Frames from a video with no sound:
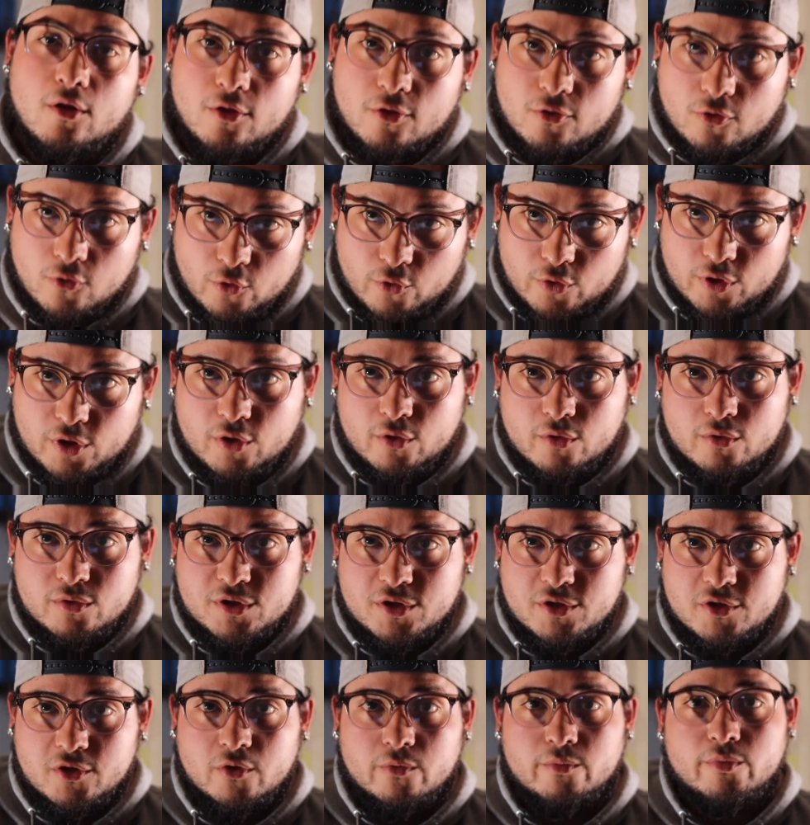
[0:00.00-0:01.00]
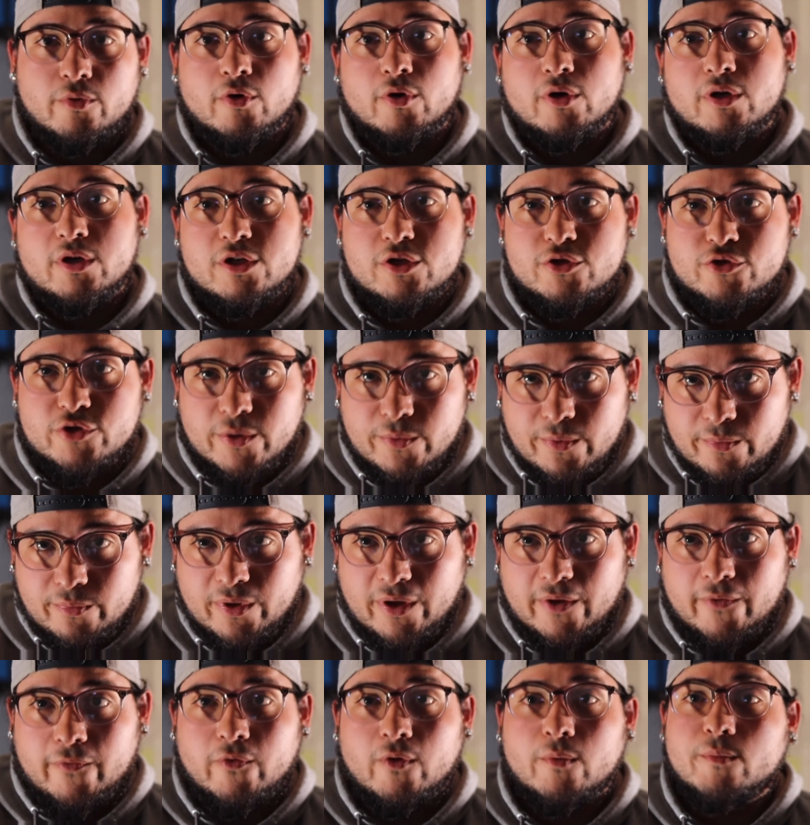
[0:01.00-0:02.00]
through YouTube or any streaming
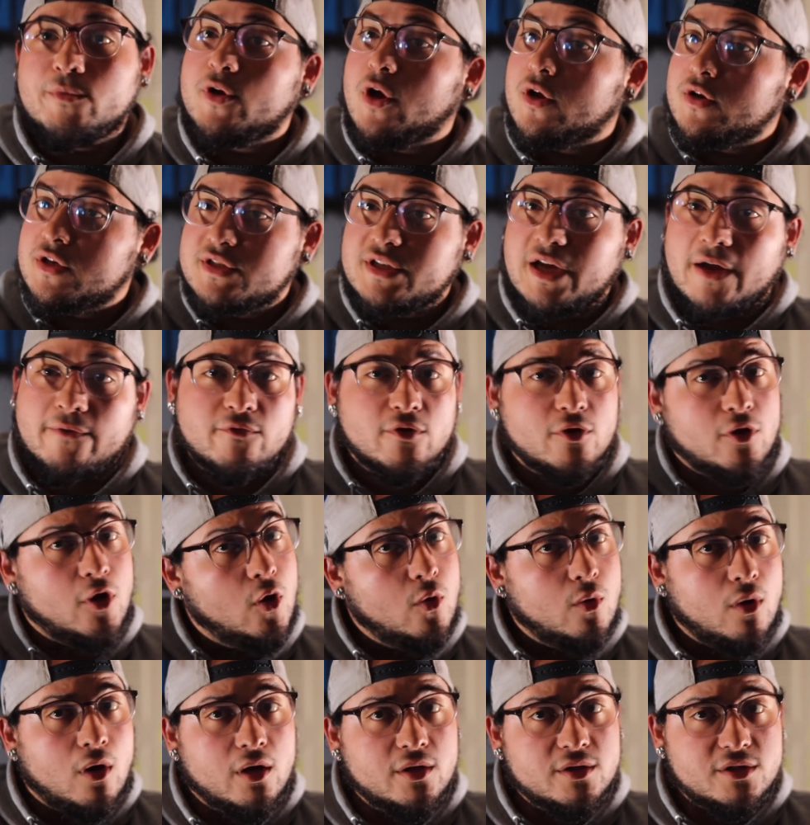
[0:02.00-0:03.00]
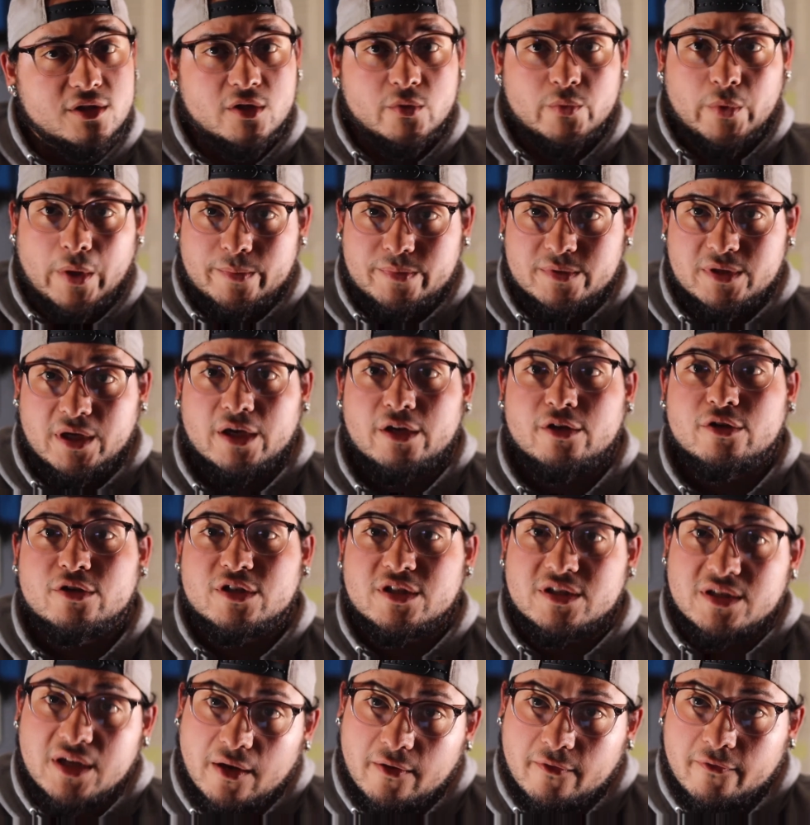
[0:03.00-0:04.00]
platform. Y'all just have to go on to the website
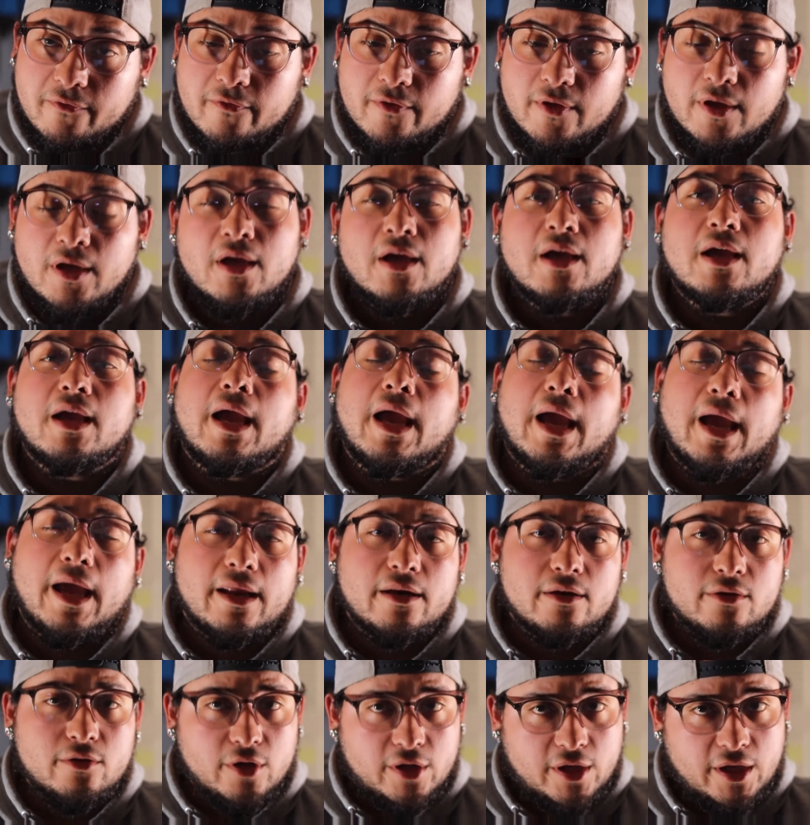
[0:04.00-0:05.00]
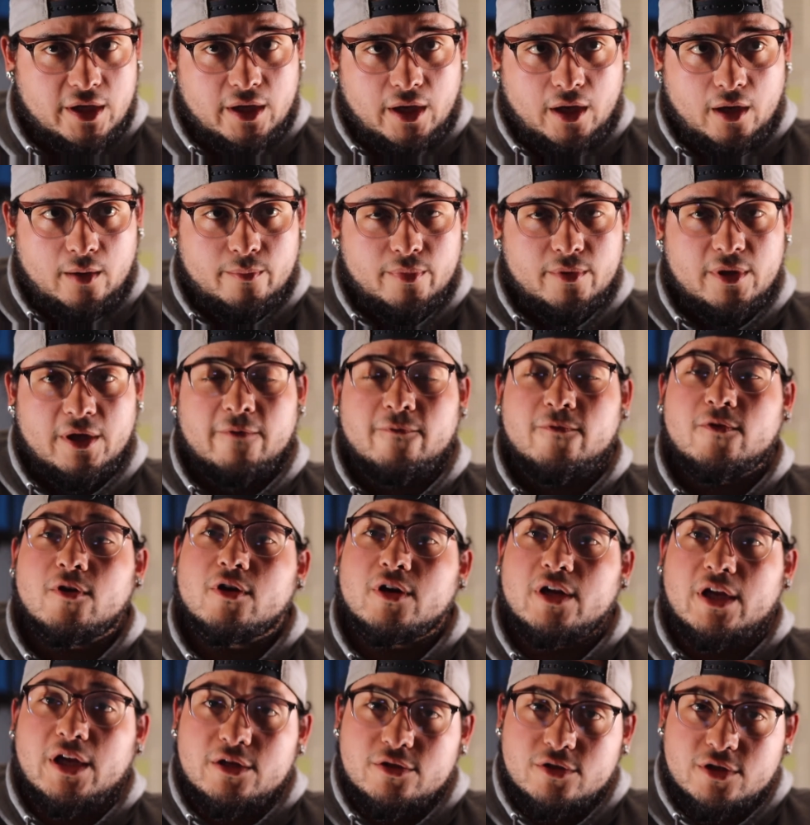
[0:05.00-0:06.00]
yourself and look it up. If
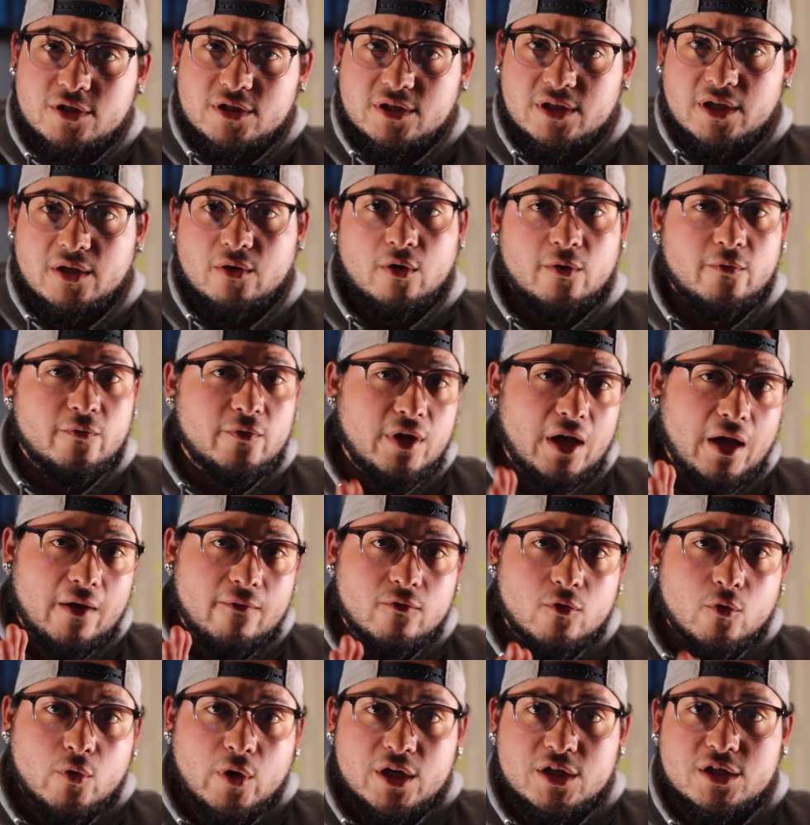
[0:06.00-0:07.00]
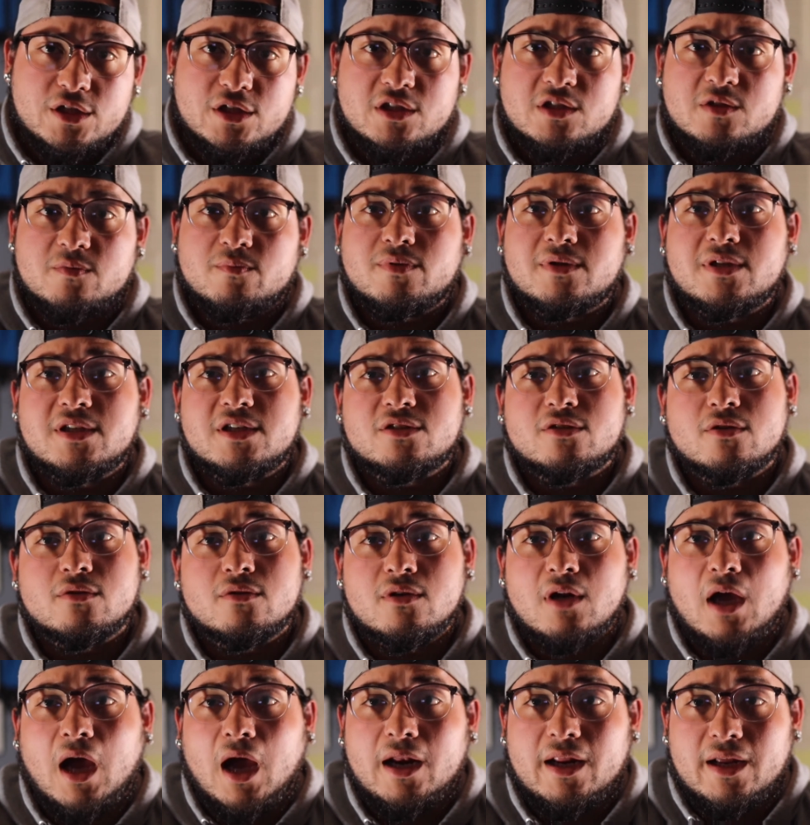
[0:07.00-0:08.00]
you're interested, or if you have questions, please do
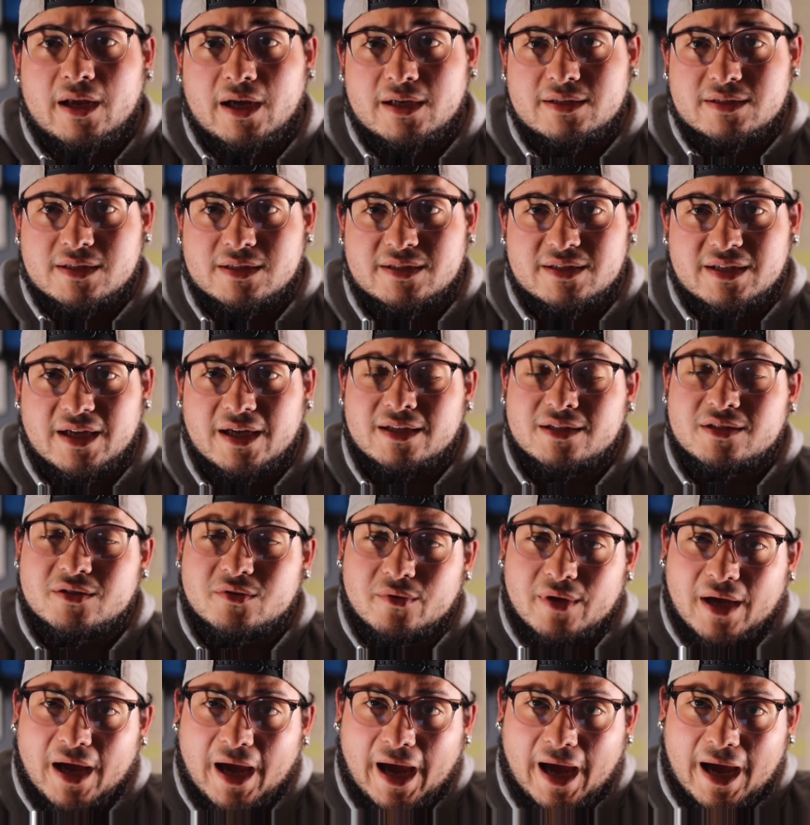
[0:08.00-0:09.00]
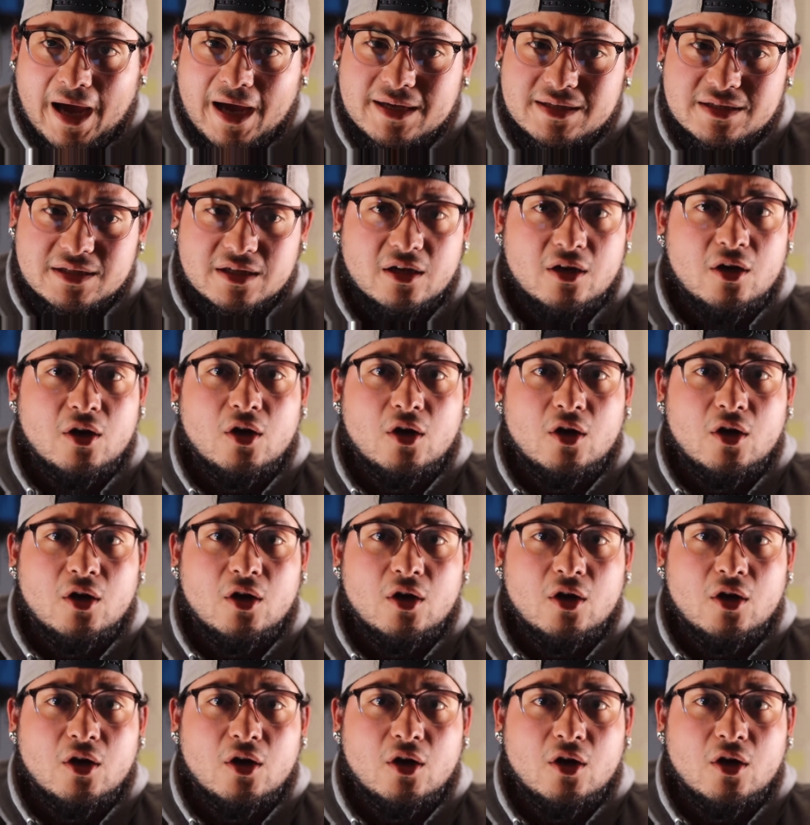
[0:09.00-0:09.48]
not hesitate to ask,